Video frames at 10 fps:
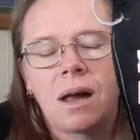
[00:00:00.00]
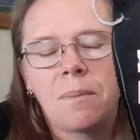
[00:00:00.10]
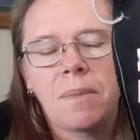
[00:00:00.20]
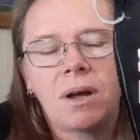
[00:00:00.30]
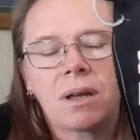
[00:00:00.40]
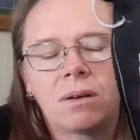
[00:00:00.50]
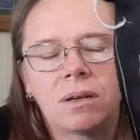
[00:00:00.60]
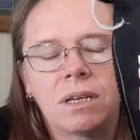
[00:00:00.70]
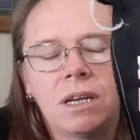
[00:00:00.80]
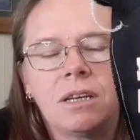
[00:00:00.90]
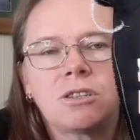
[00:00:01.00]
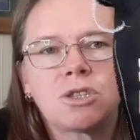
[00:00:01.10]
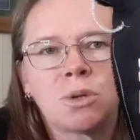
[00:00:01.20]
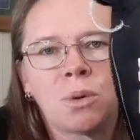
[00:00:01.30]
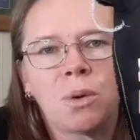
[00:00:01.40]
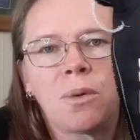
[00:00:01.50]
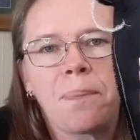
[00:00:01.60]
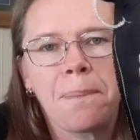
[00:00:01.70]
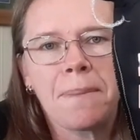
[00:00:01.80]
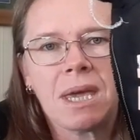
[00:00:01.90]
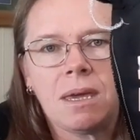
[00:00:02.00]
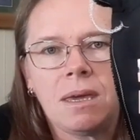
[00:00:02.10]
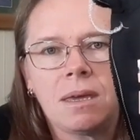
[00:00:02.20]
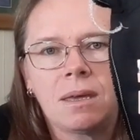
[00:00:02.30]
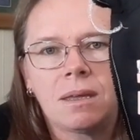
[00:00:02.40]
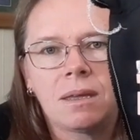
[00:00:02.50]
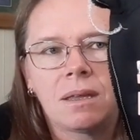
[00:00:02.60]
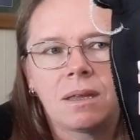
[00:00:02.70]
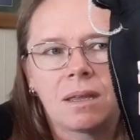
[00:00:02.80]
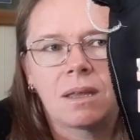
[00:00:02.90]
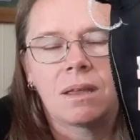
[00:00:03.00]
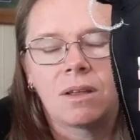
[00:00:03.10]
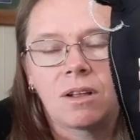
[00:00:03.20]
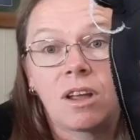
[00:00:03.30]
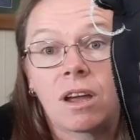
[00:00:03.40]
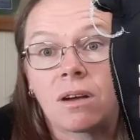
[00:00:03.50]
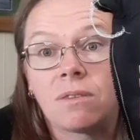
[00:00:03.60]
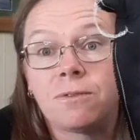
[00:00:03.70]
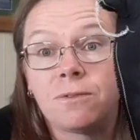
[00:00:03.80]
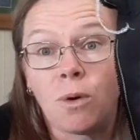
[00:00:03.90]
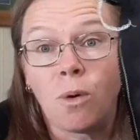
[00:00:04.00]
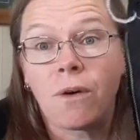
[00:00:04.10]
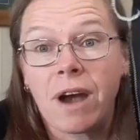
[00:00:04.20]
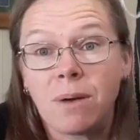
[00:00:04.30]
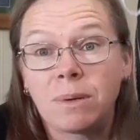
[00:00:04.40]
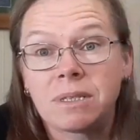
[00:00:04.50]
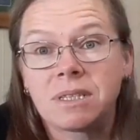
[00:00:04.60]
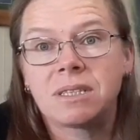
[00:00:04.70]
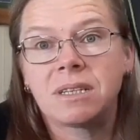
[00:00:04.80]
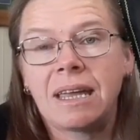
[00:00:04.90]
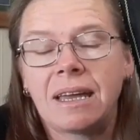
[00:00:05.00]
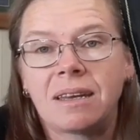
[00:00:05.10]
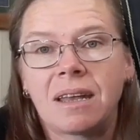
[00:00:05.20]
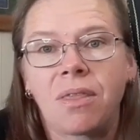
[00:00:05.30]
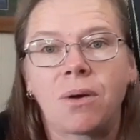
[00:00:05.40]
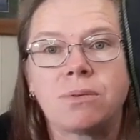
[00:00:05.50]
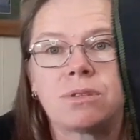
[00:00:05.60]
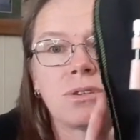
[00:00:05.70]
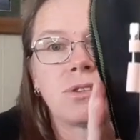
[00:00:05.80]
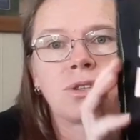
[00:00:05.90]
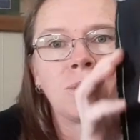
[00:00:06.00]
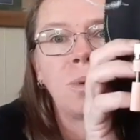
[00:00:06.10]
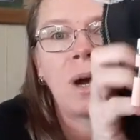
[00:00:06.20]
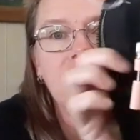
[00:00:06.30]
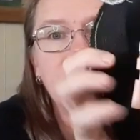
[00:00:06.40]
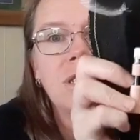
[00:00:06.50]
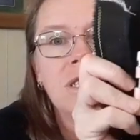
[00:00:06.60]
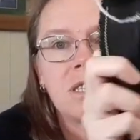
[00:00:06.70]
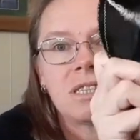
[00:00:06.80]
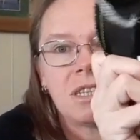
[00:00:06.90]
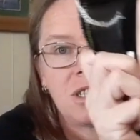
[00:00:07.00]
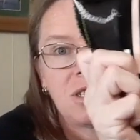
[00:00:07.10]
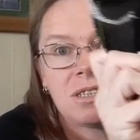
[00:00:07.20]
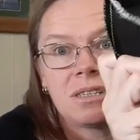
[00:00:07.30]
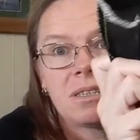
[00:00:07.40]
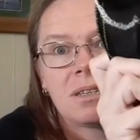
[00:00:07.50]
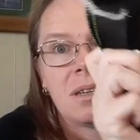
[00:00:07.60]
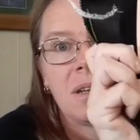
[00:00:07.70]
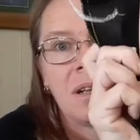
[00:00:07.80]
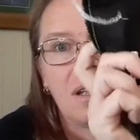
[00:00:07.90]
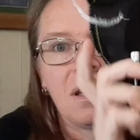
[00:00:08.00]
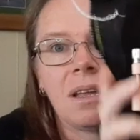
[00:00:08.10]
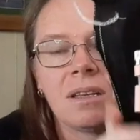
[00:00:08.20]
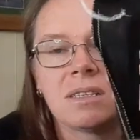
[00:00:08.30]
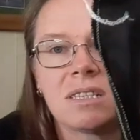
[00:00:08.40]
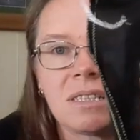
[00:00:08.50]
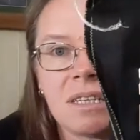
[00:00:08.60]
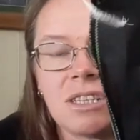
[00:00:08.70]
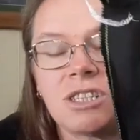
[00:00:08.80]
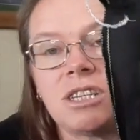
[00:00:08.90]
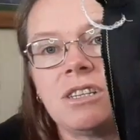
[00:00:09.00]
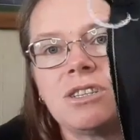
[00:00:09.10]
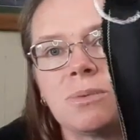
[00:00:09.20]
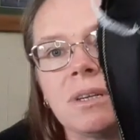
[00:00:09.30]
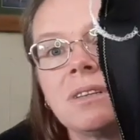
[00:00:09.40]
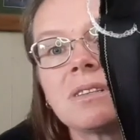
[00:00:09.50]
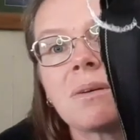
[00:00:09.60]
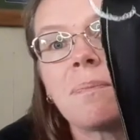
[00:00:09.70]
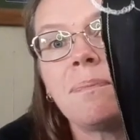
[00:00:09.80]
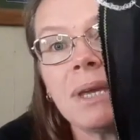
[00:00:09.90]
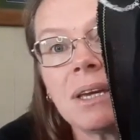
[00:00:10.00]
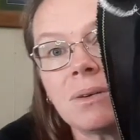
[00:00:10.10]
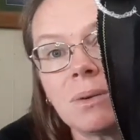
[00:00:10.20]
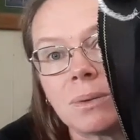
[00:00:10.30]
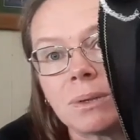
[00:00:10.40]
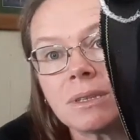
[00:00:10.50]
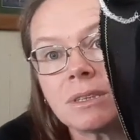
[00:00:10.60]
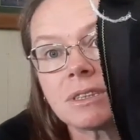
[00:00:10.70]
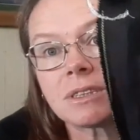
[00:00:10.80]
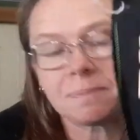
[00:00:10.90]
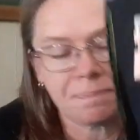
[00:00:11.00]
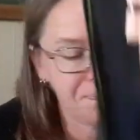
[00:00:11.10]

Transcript: My God, it took me like 4 hours to get those 200 stitches stitched into it, because,